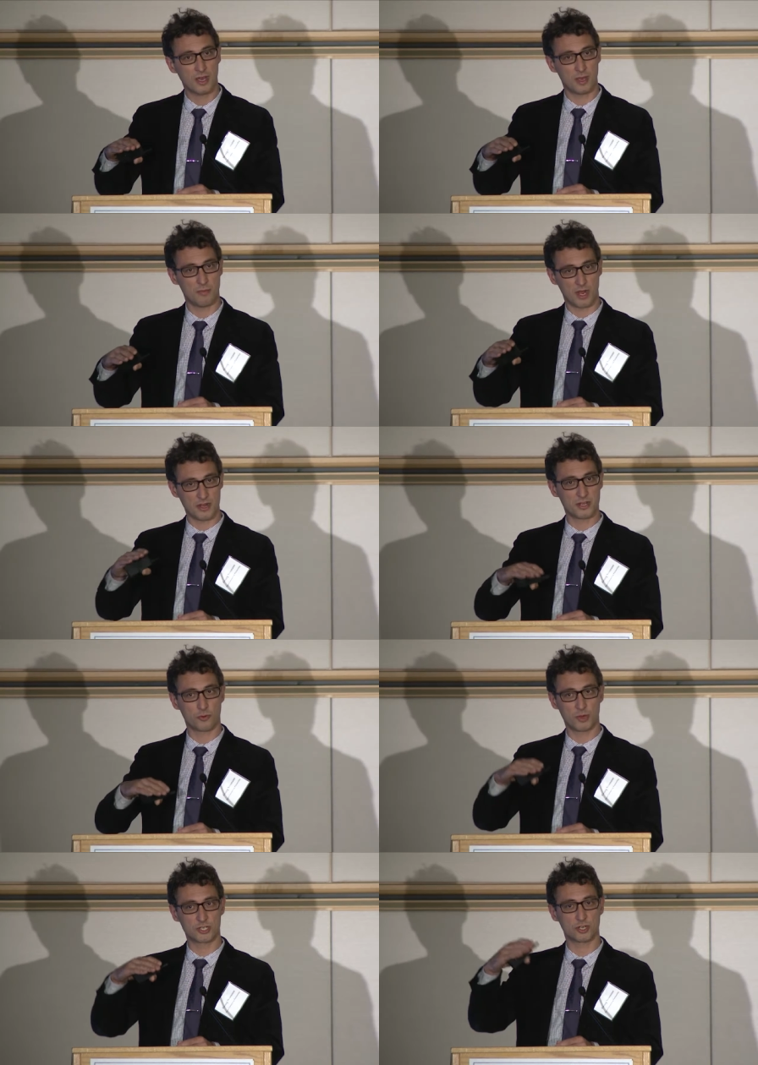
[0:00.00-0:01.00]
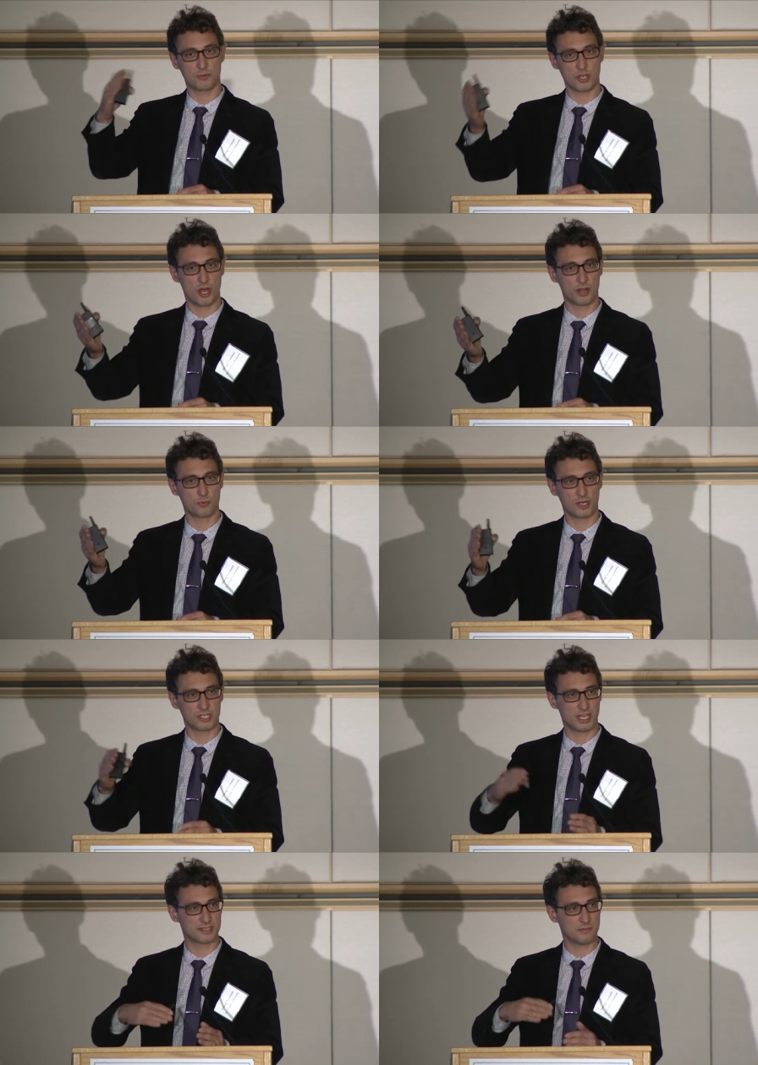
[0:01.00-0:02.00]
under which or beyond
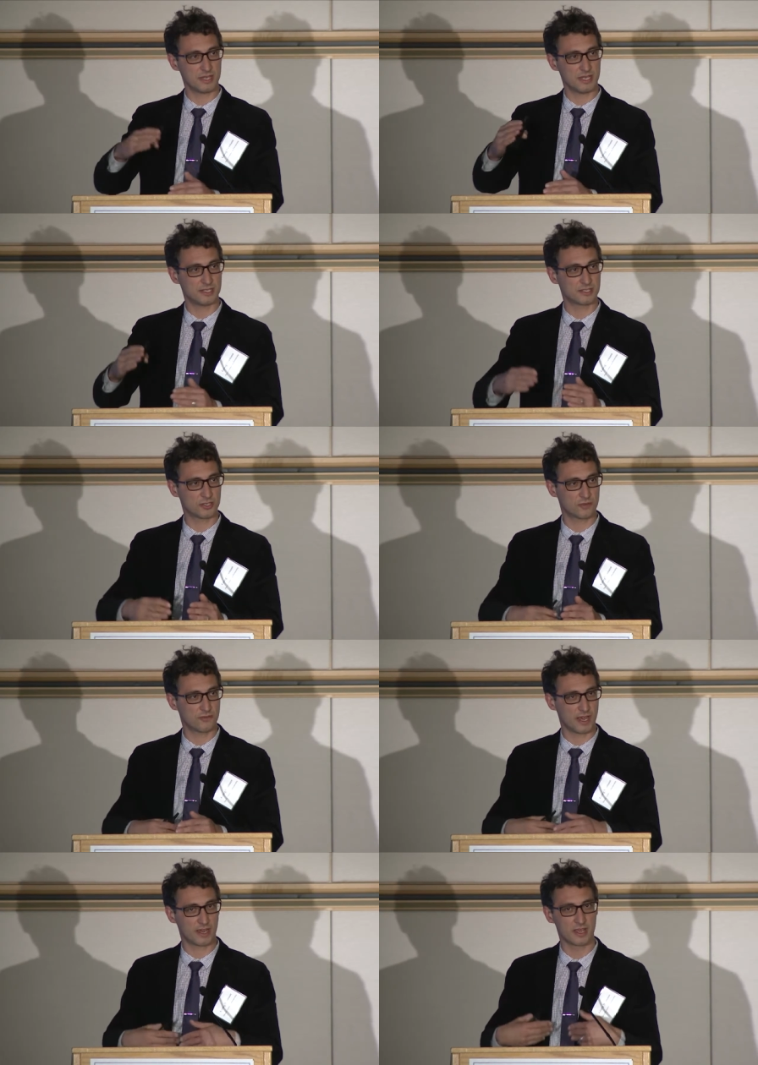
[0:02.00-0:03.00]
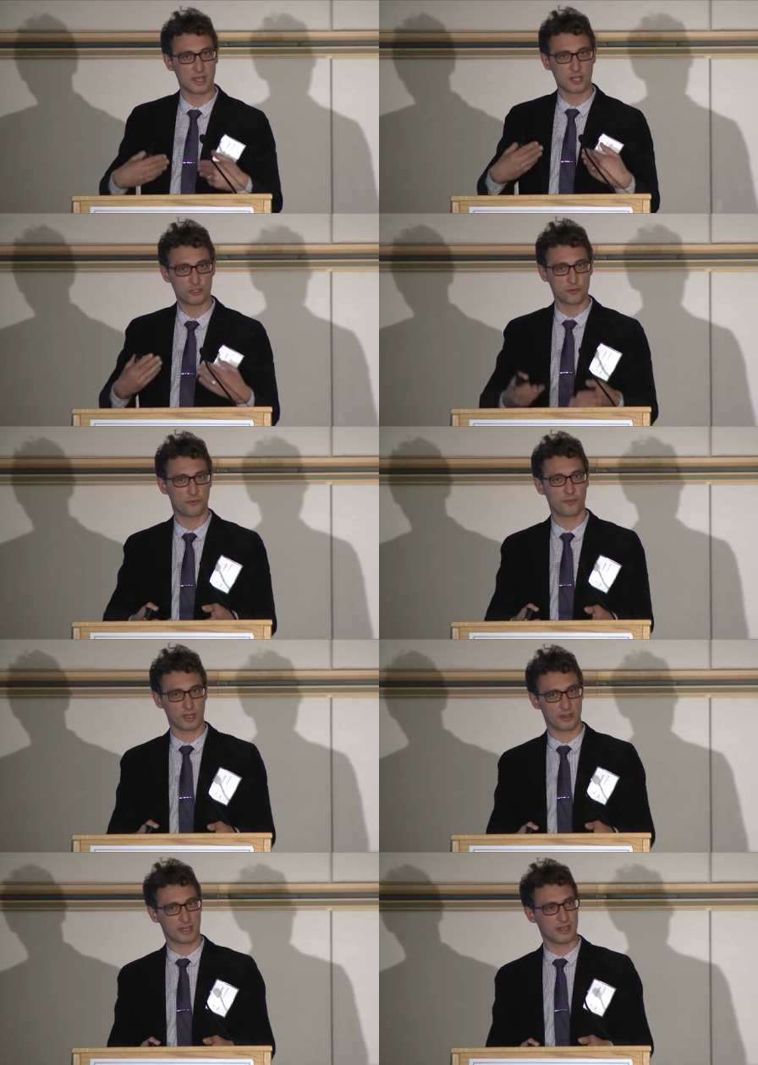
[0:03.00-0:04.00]
which SMEs sort of like do
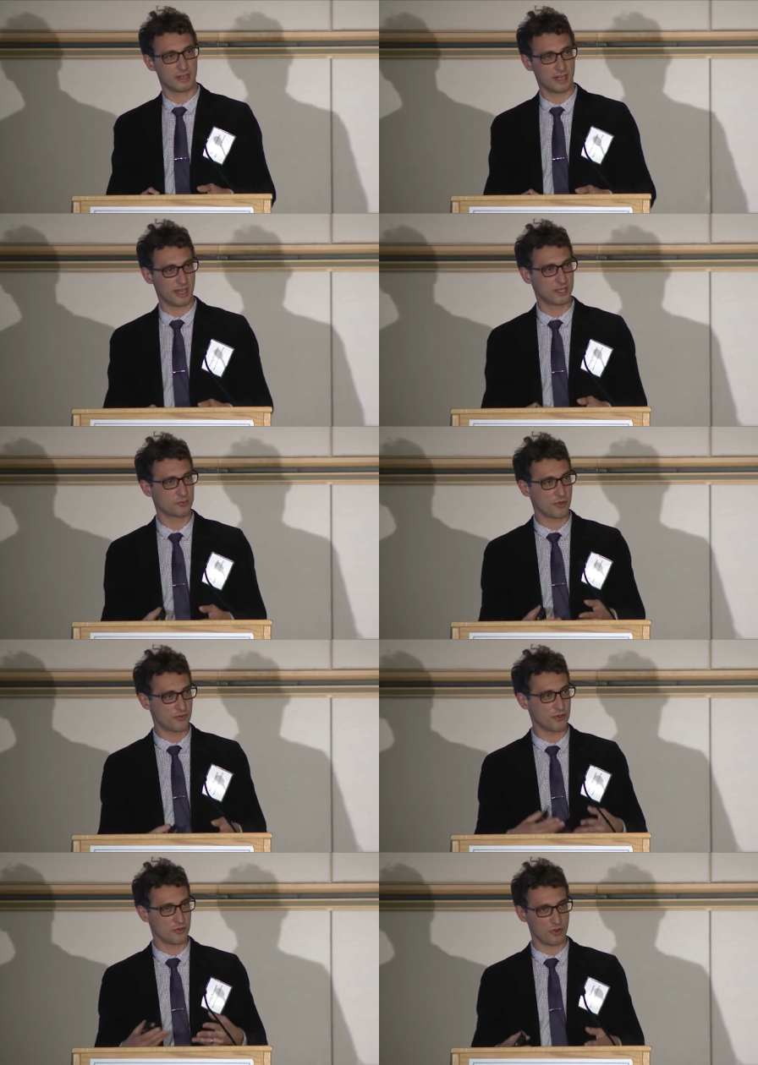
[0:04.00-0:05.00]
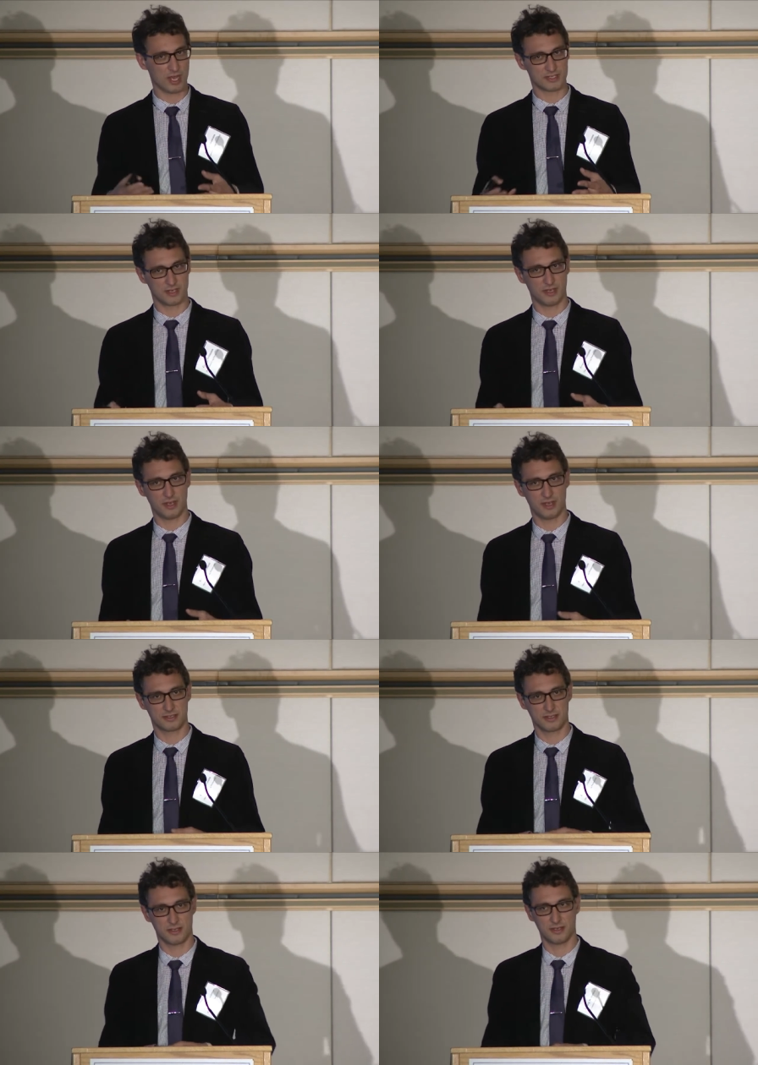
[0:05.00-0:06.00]
feel they can engage with you as
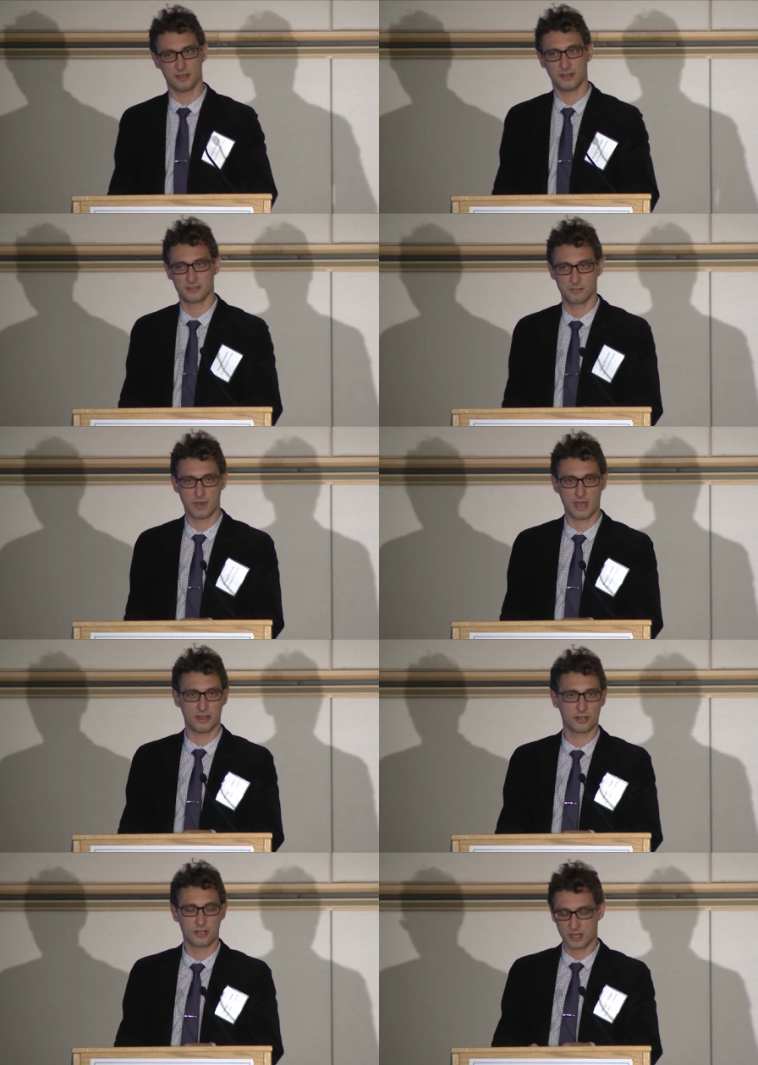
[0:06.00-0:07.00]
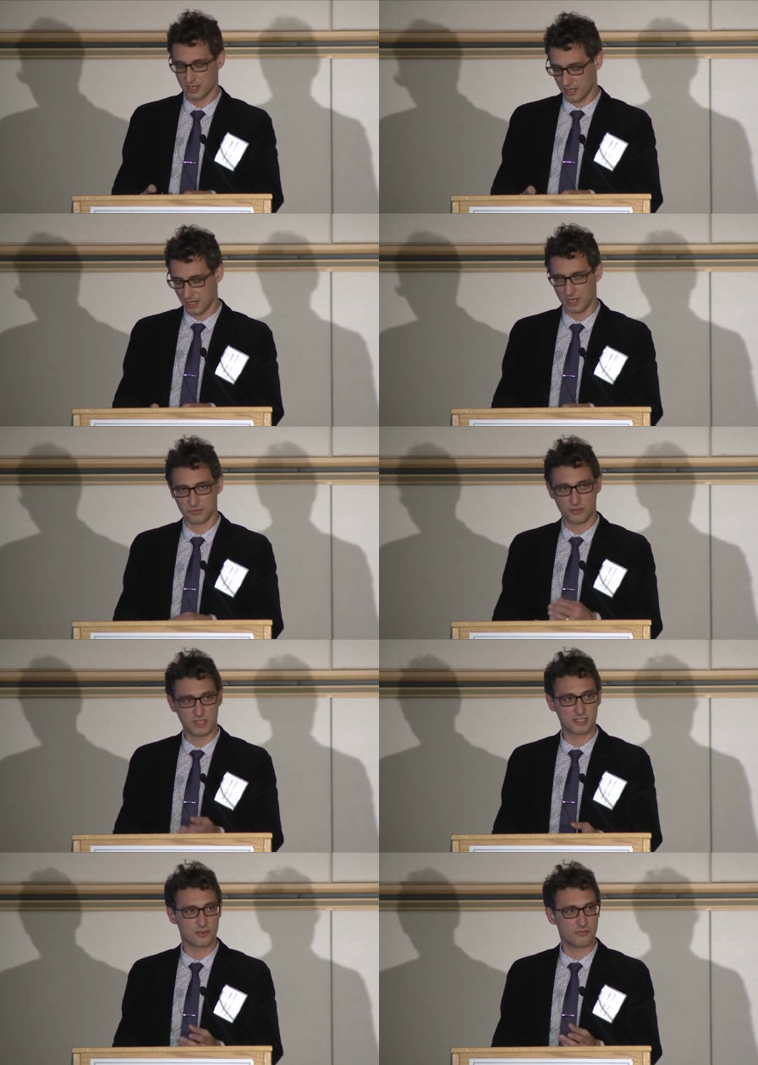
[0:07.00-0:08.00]
a buyer. So
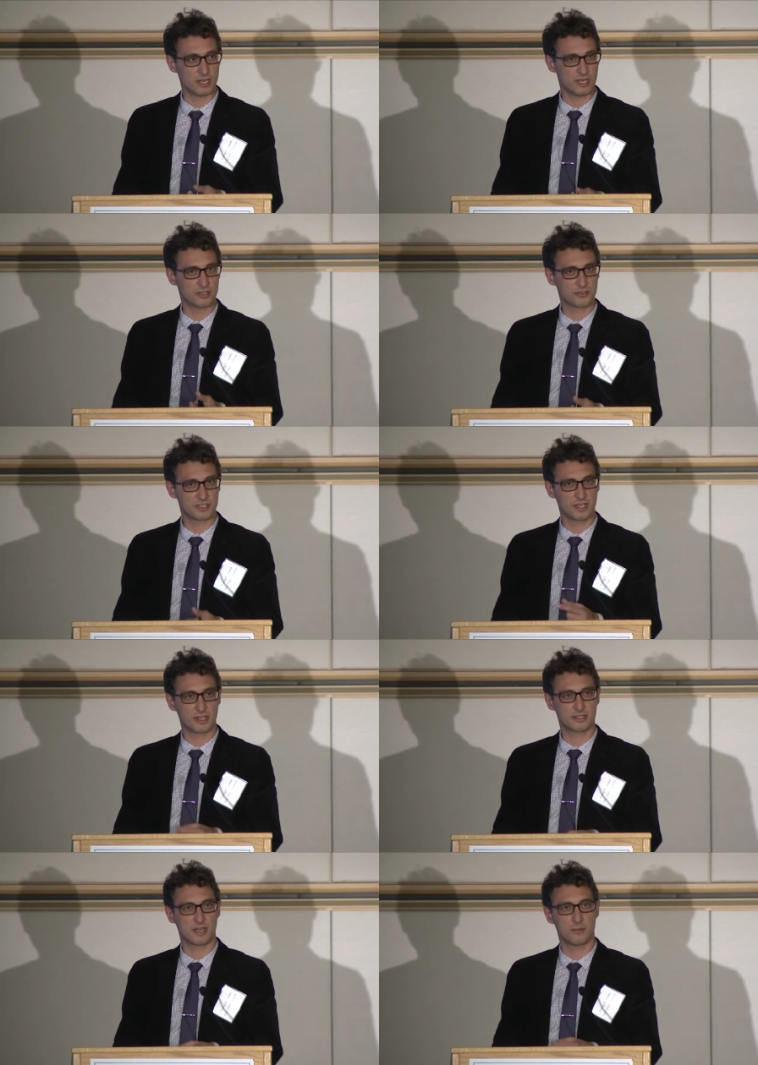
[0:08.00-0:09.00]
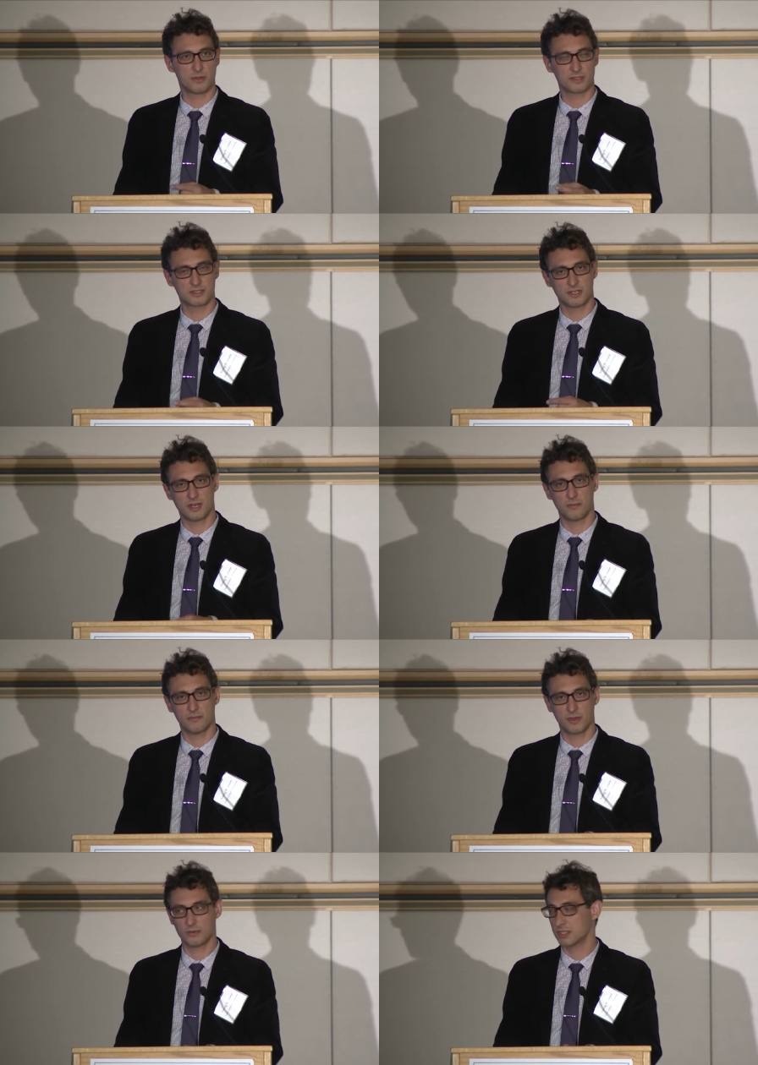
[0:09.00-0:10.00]
these are really interesting examples
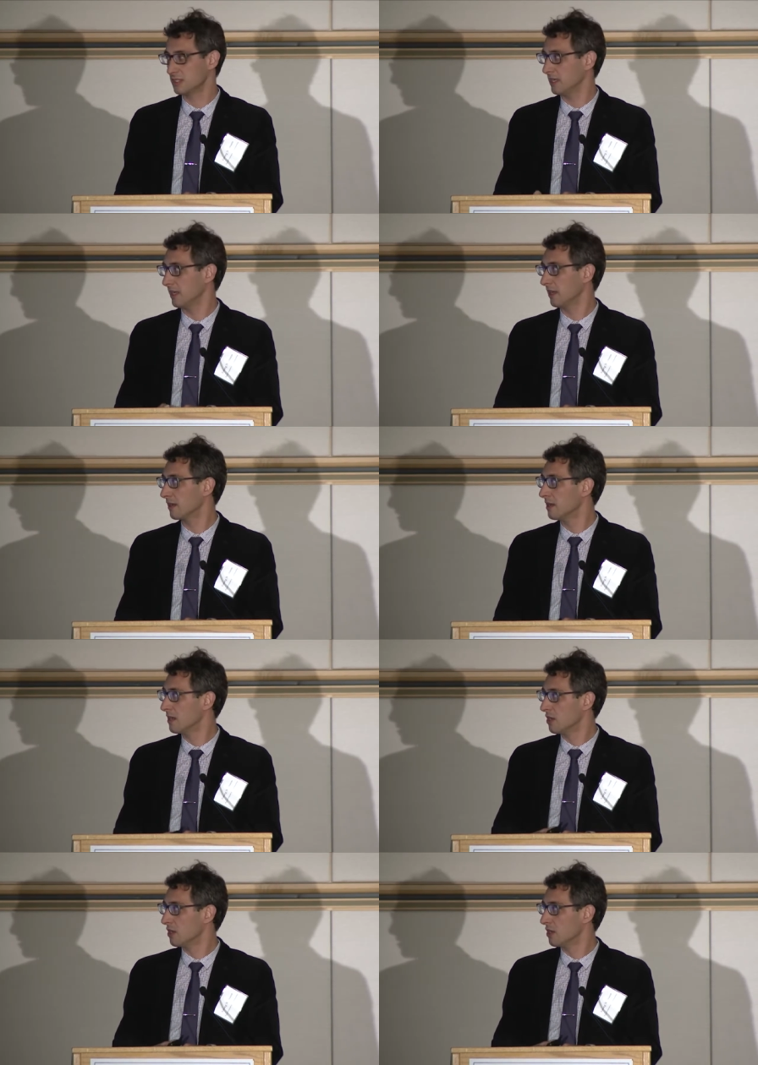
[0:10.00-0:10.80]
that we're seeing.